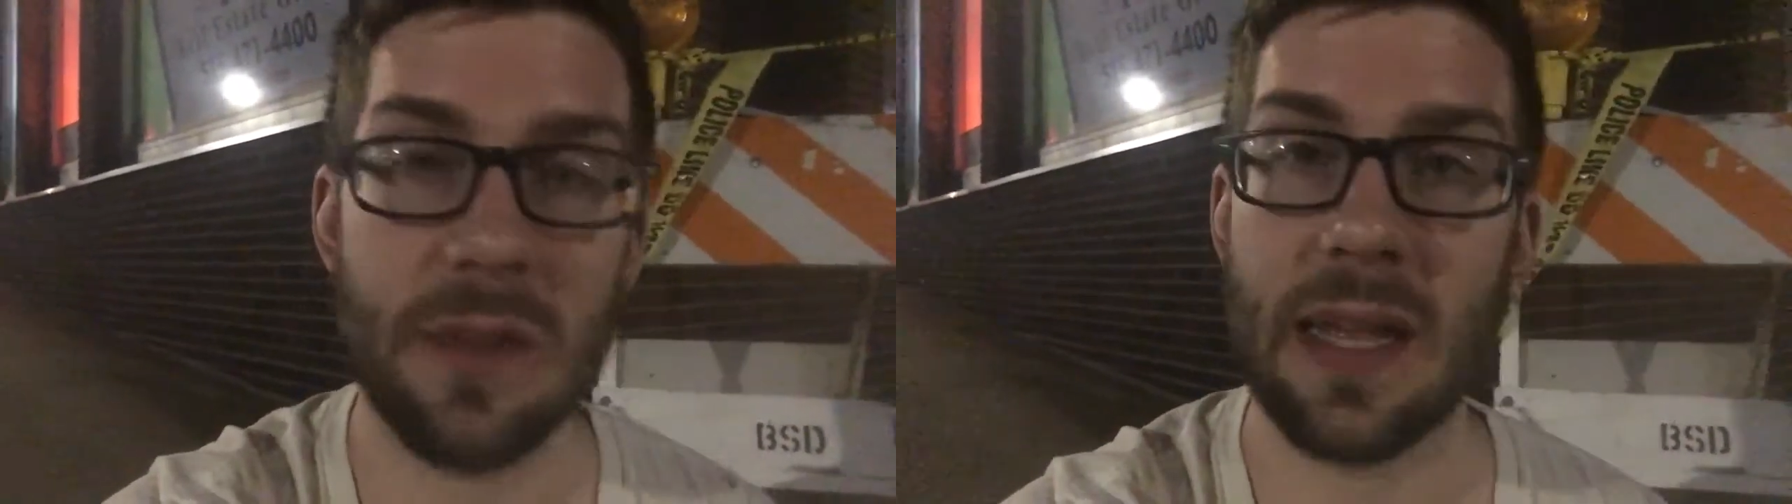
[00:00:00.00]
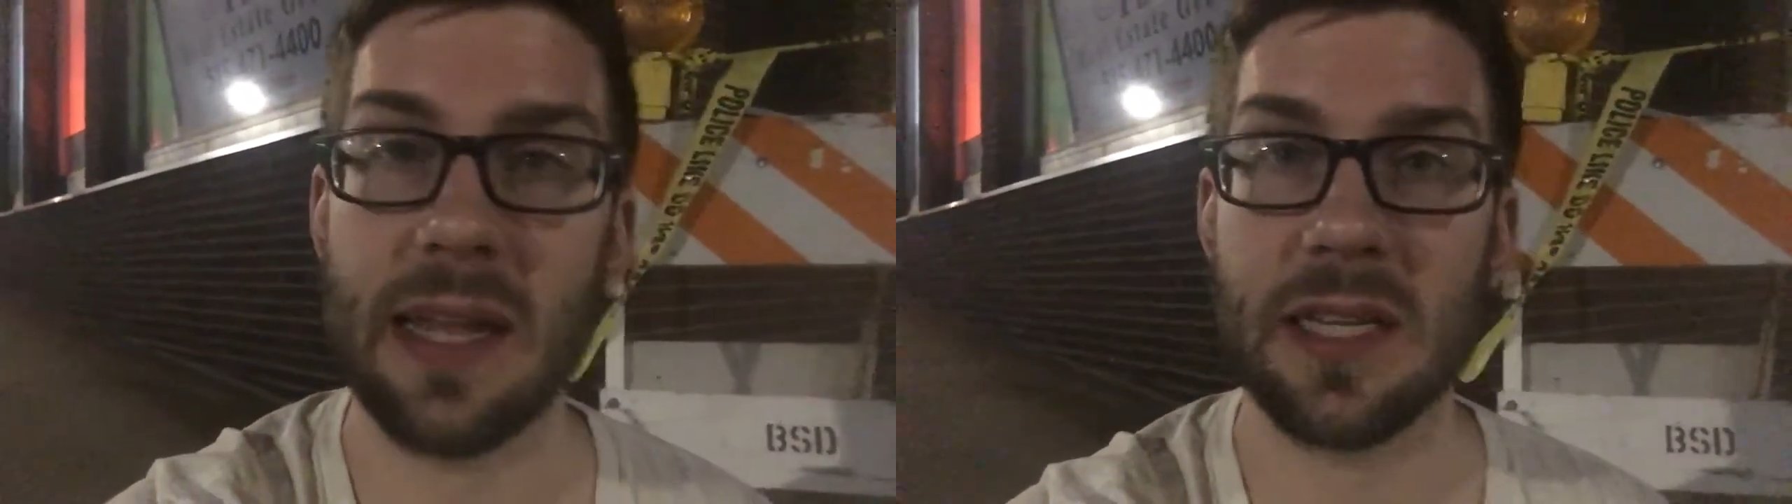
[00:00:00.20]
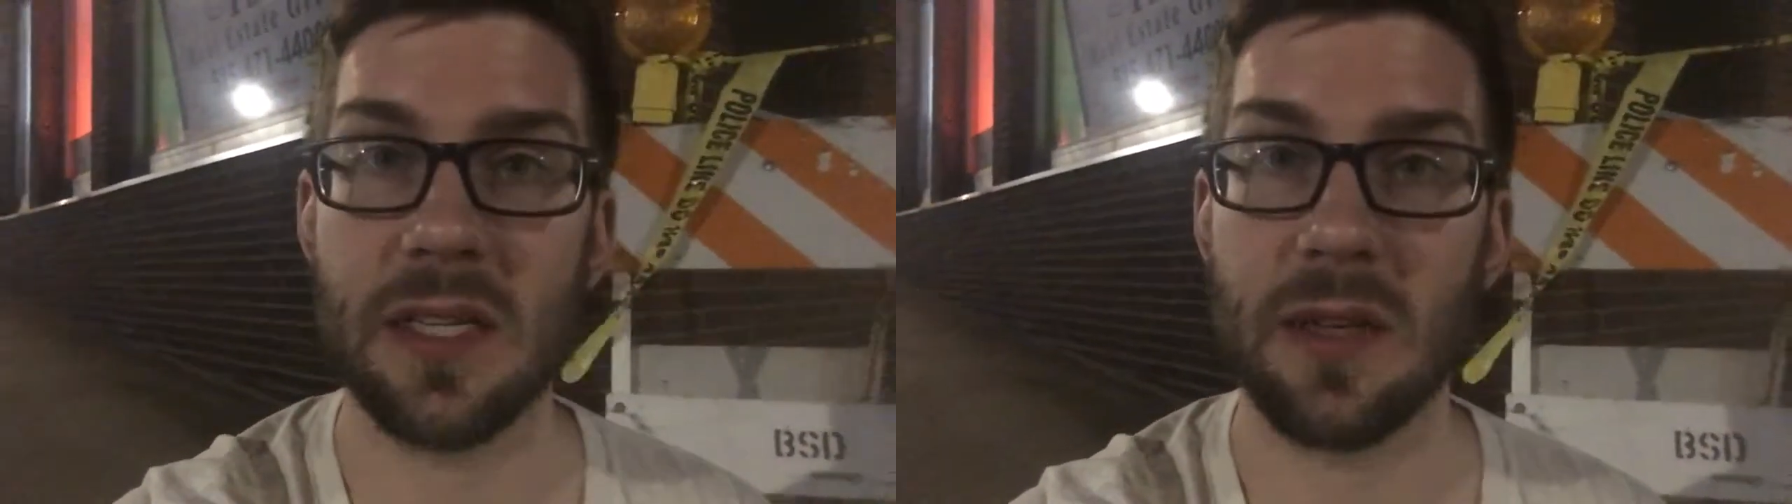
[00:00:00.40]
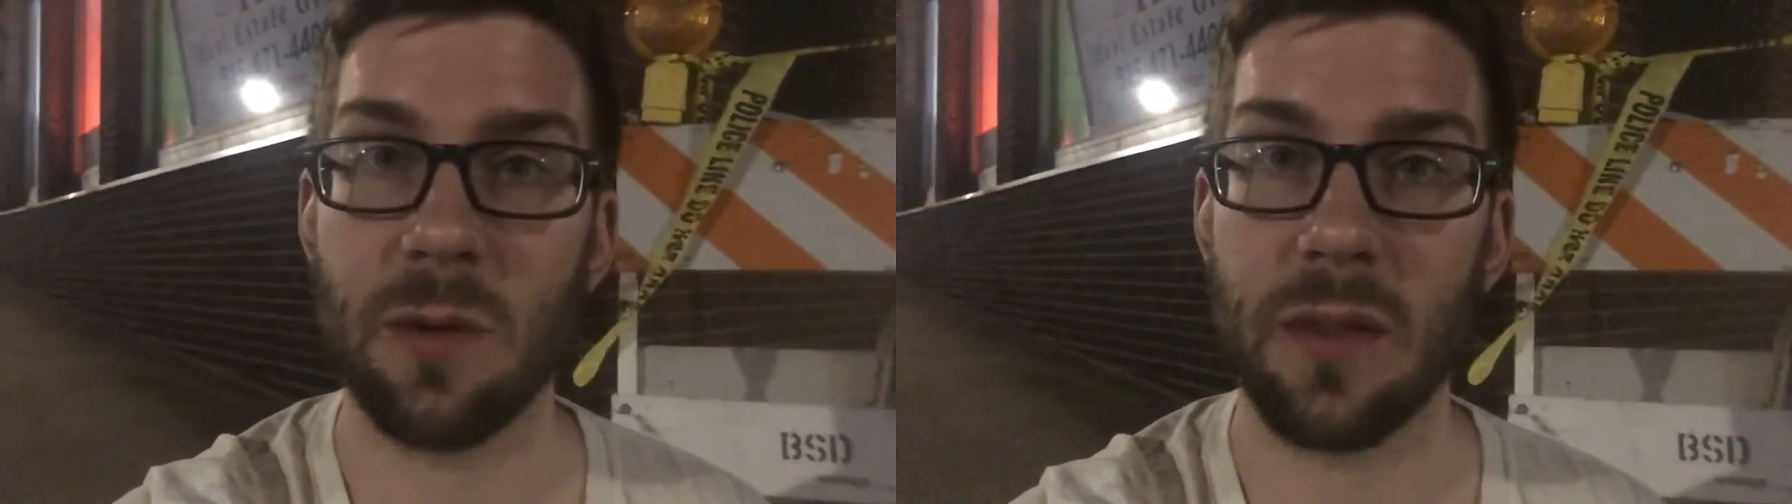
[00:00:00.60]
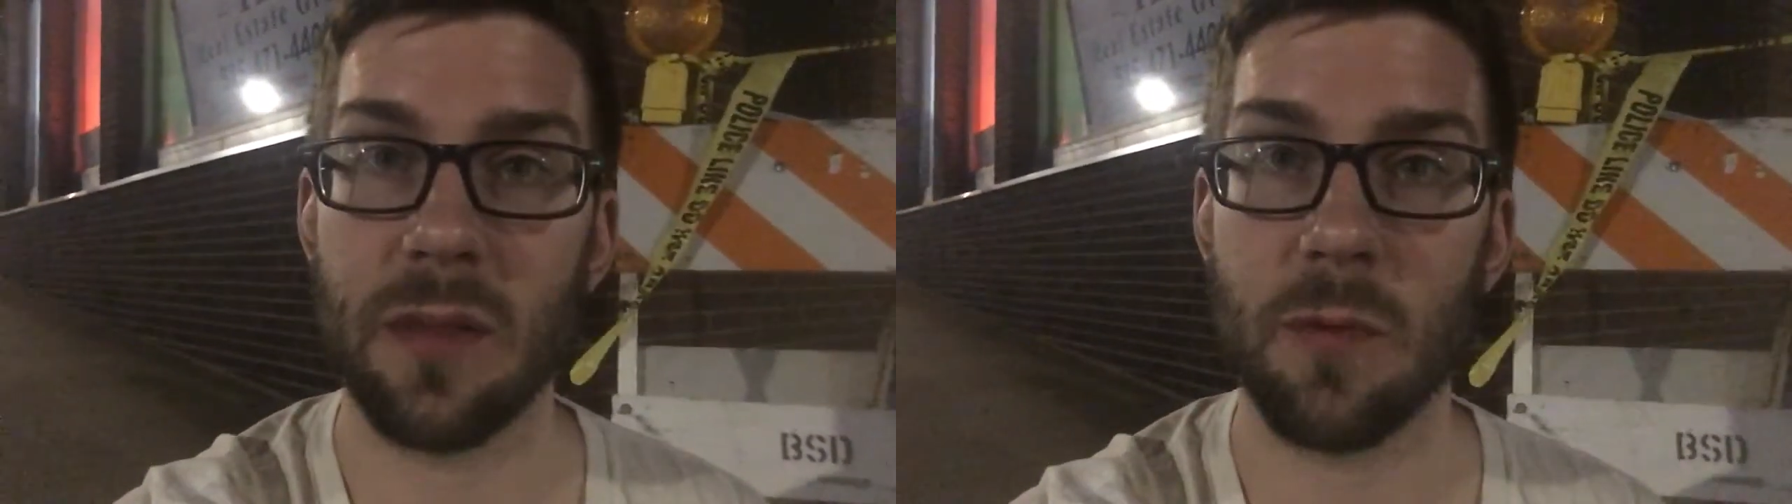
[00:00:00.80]
things
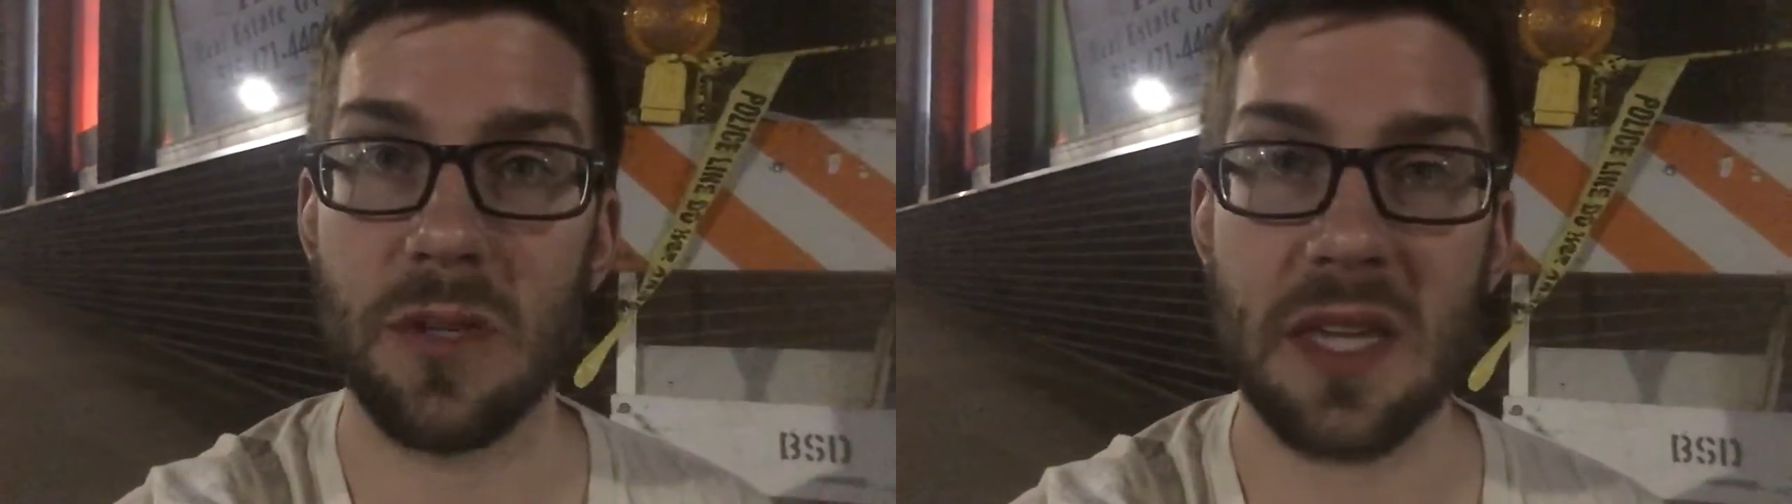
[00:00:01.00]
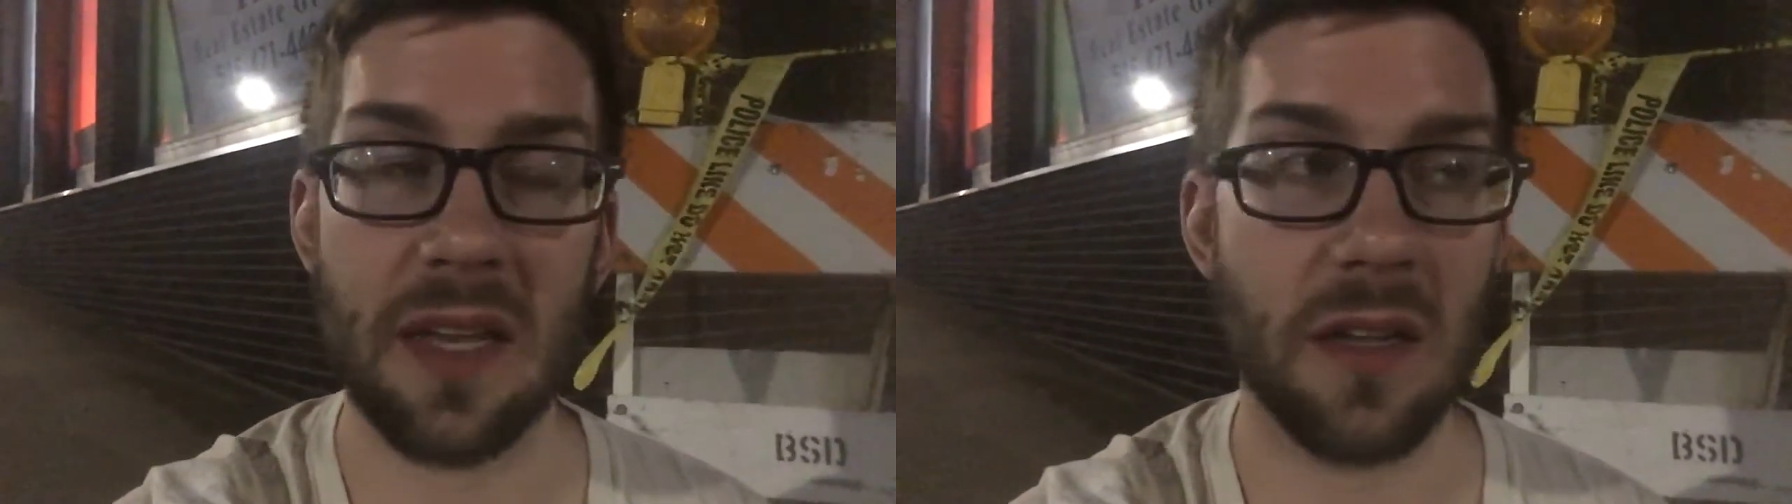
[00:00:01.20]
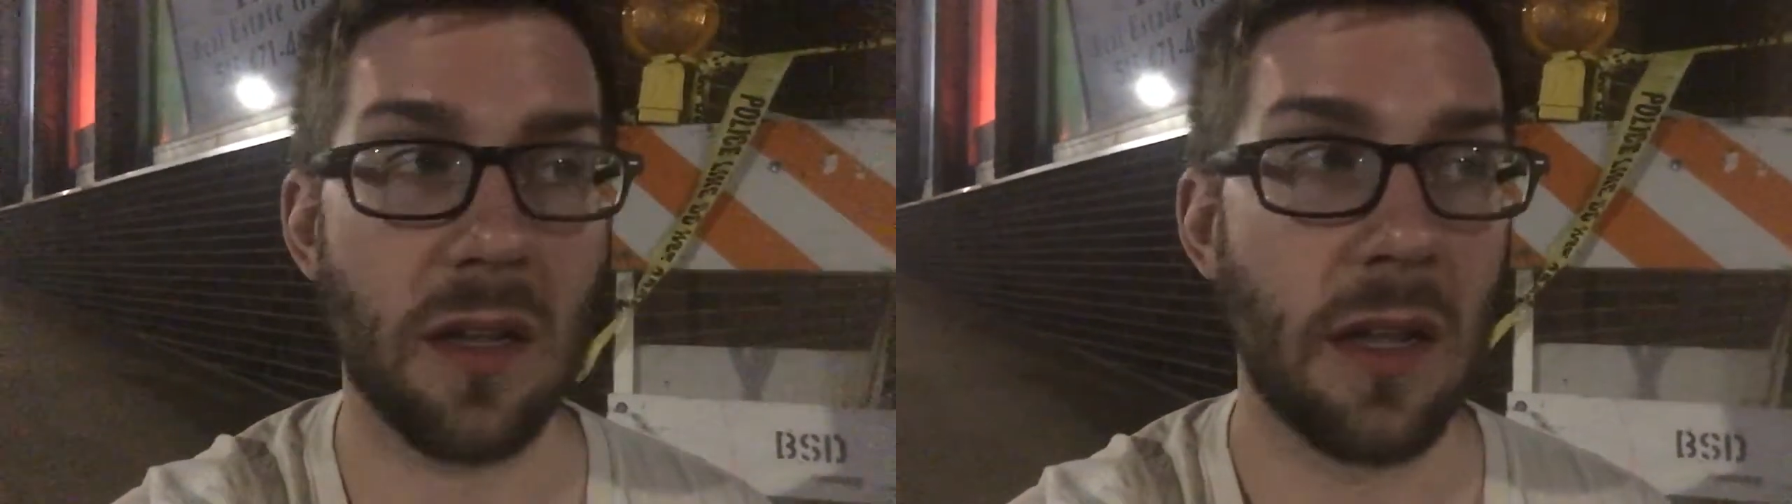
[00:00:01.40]
with more skill.